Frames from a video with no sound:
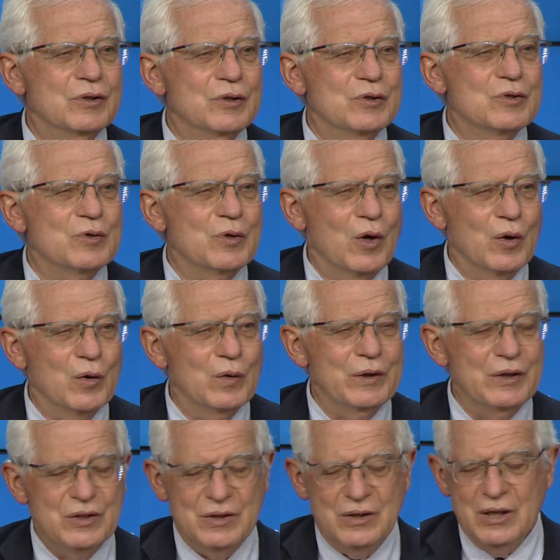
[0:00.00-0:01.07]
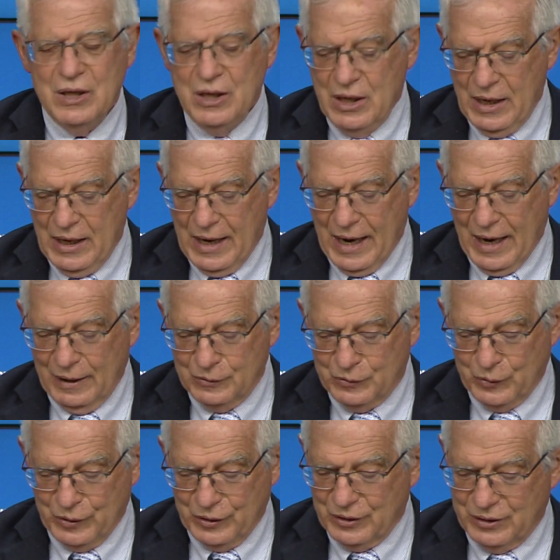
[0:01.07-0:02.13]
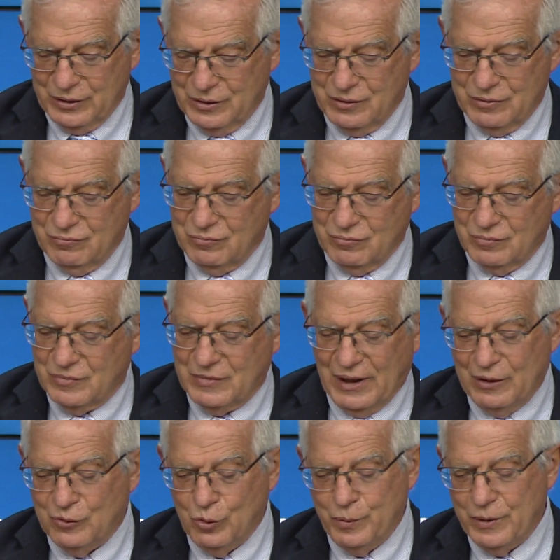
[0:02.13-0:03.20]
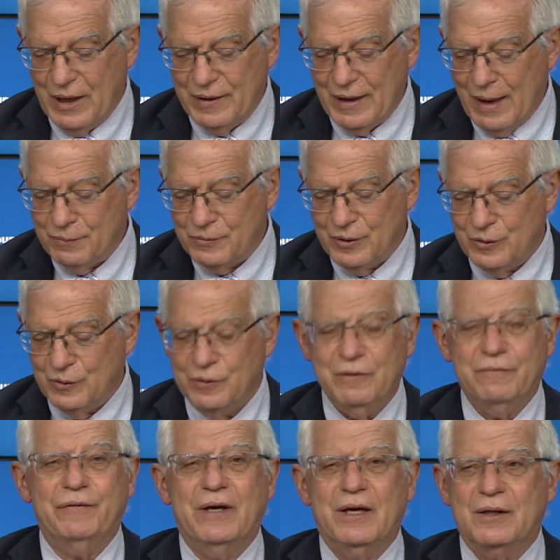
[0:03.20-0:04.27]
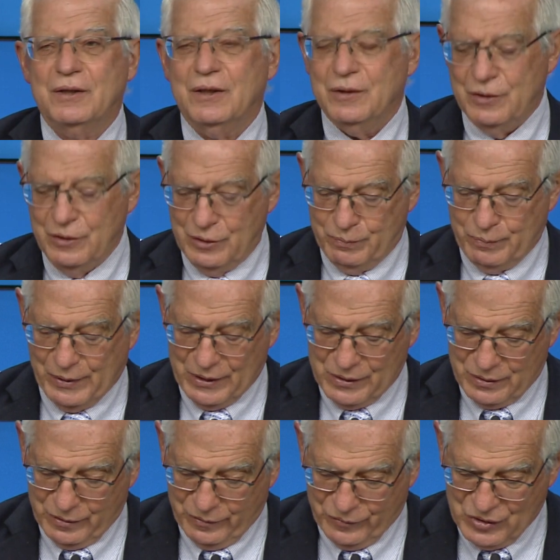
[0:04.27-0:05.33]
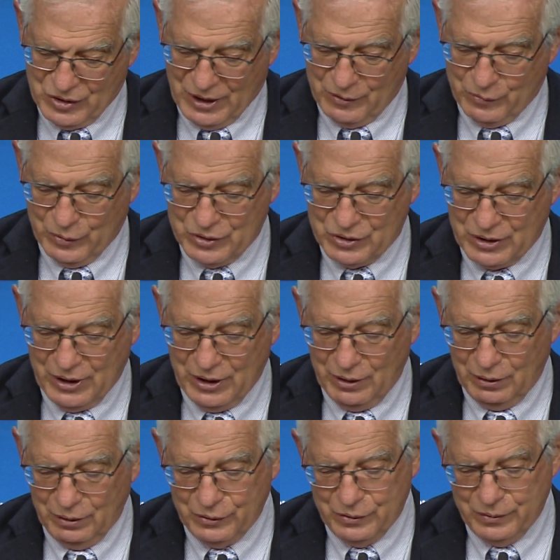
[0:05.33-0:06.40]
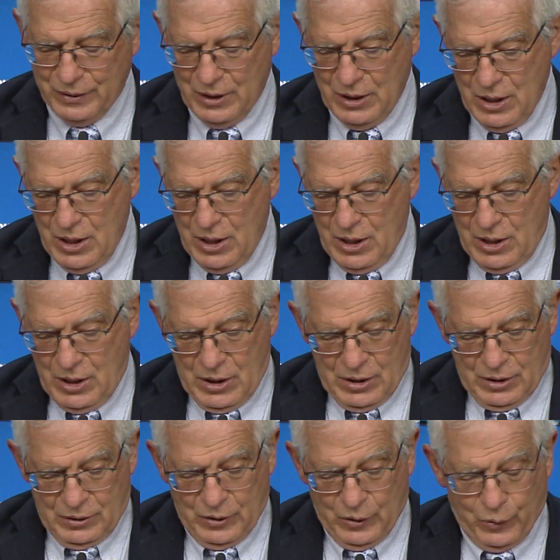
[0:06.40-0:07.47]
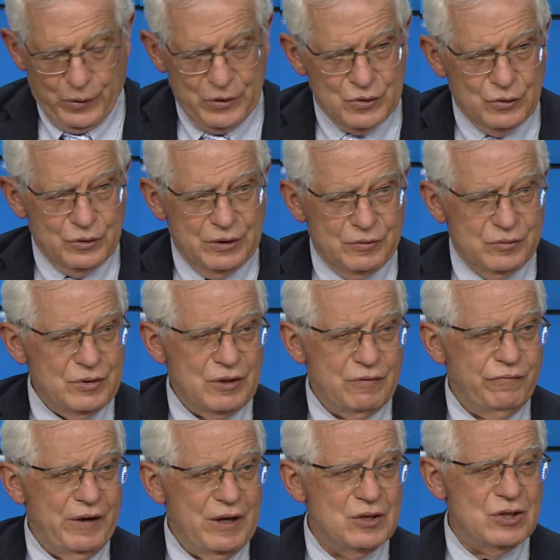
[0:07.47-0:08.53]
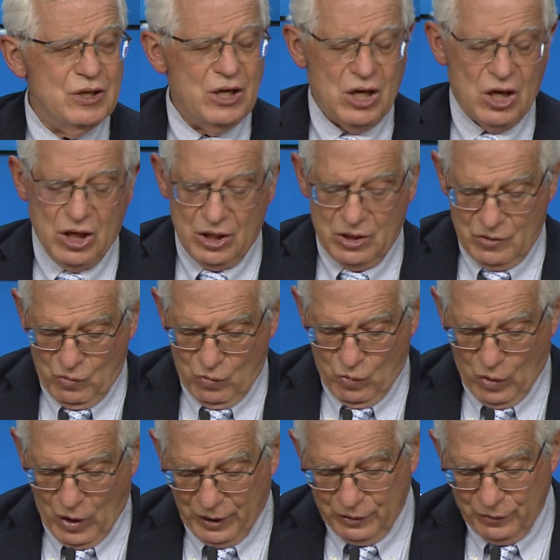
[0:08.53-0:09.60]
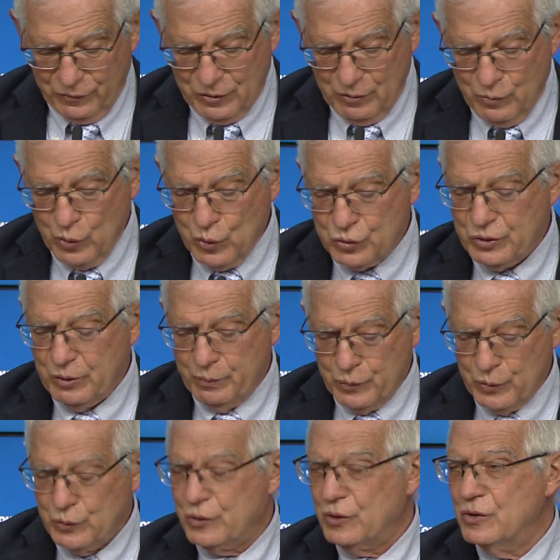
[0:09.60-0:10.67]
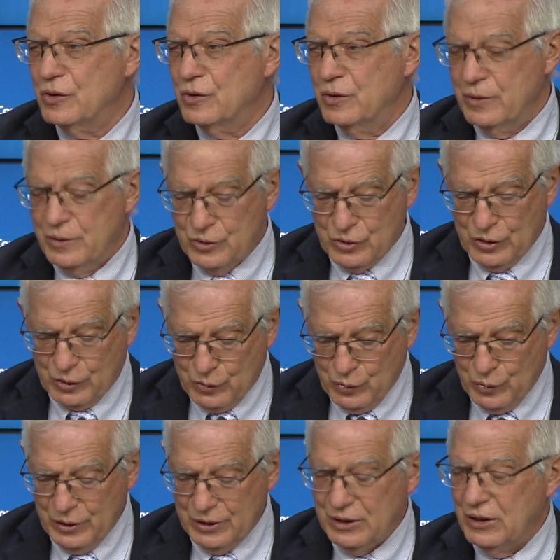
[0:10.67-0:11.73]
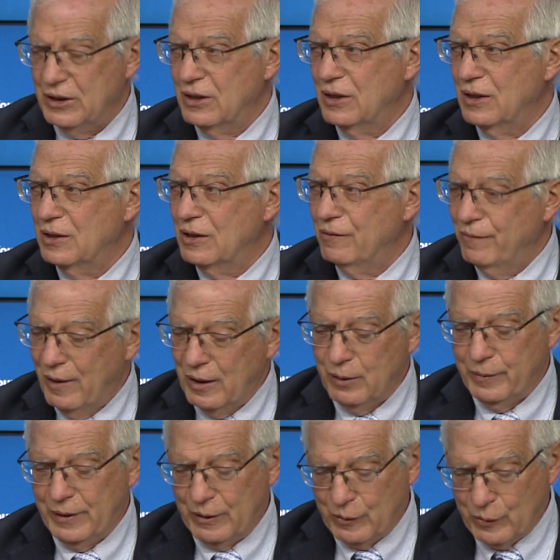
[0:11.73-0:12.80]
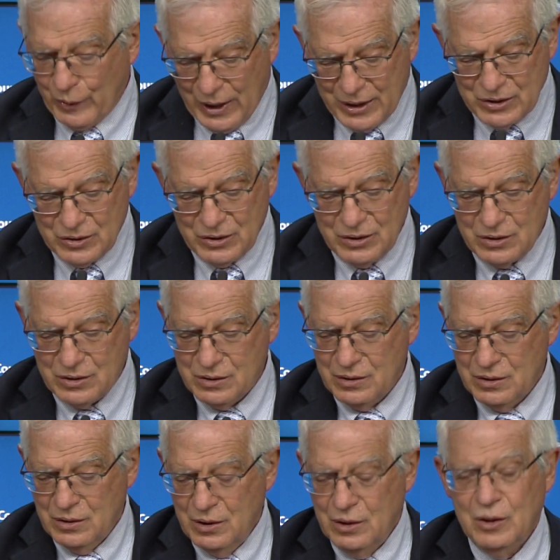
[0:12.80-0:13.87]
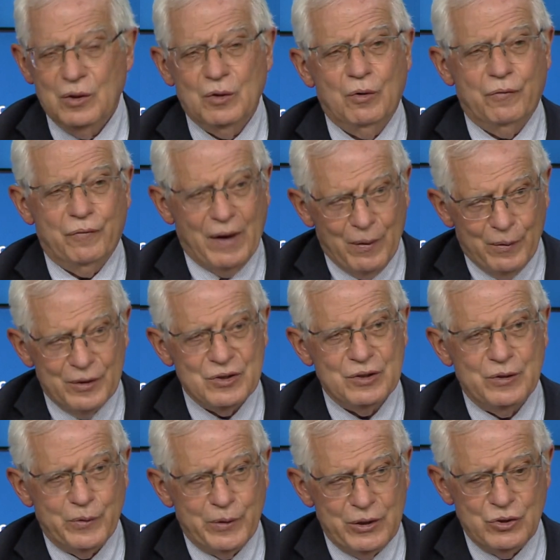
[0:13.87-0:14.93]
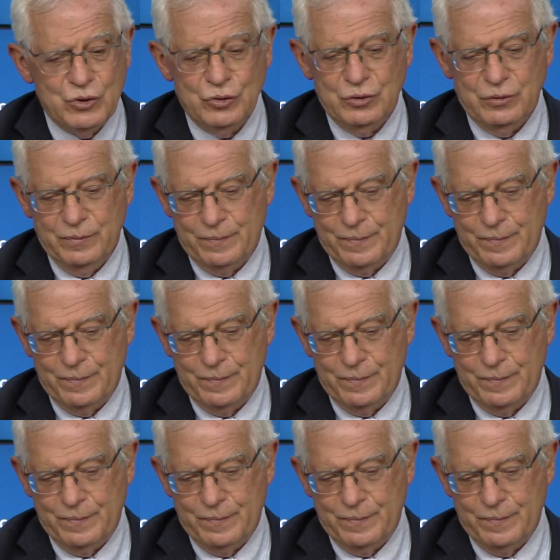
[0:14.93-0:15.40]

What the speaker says: strongly altered and had to be adapted to the fact that the president of Chad was killed. The region is facing one of the most important security and development crises of our generation.